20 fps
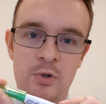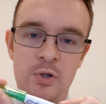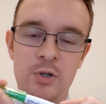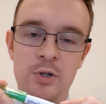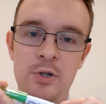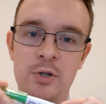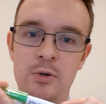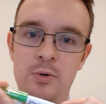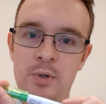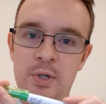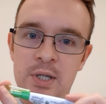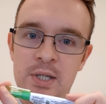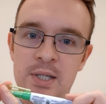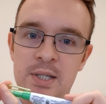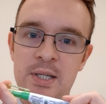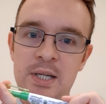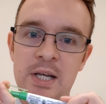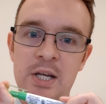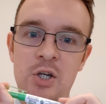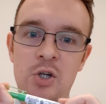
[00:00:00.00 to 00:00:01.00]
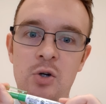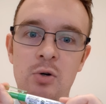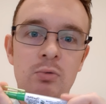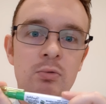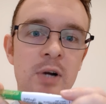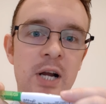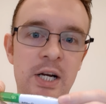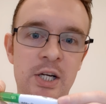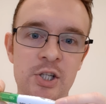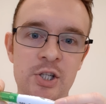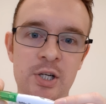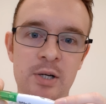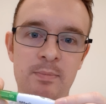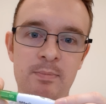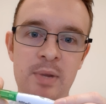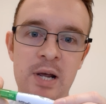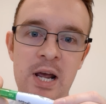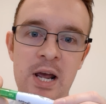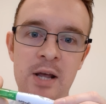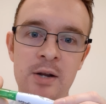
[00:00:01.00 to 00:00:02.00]
You can say correction
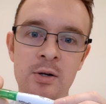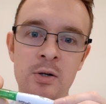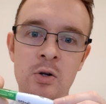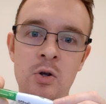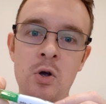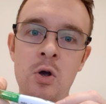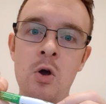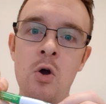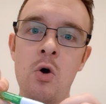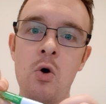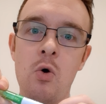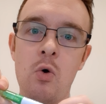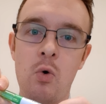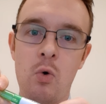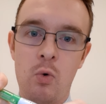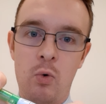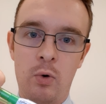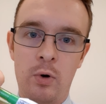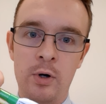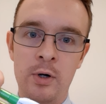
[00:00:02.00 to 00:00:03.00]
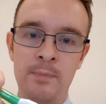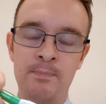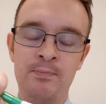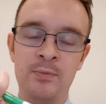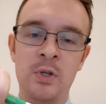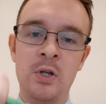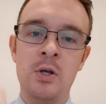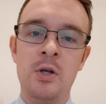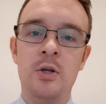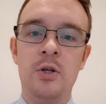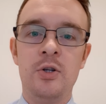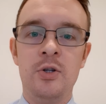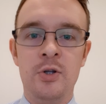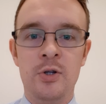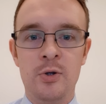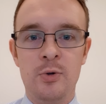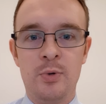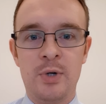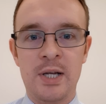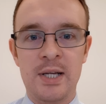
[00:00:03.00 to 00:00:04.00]
pen, or
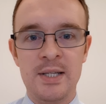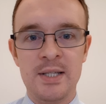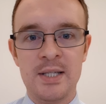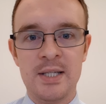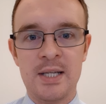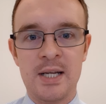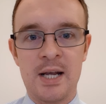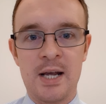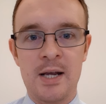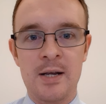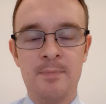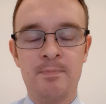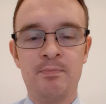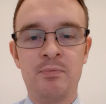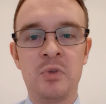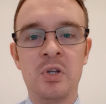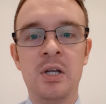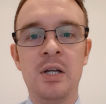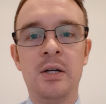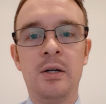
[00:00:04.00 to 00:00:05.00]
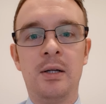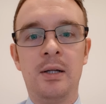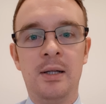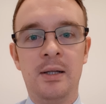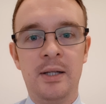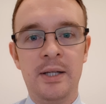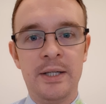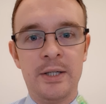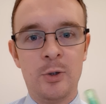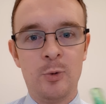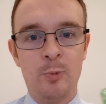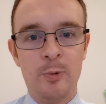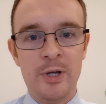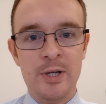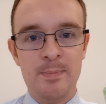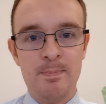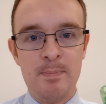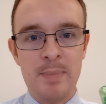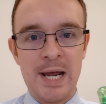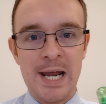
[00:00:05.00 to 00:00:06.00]
you can say
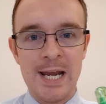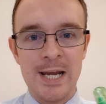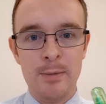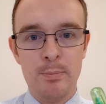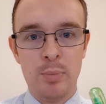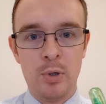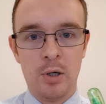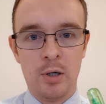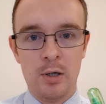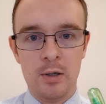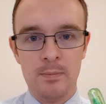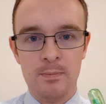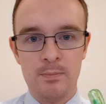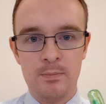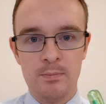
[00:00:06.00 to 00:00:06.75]
liquid paper,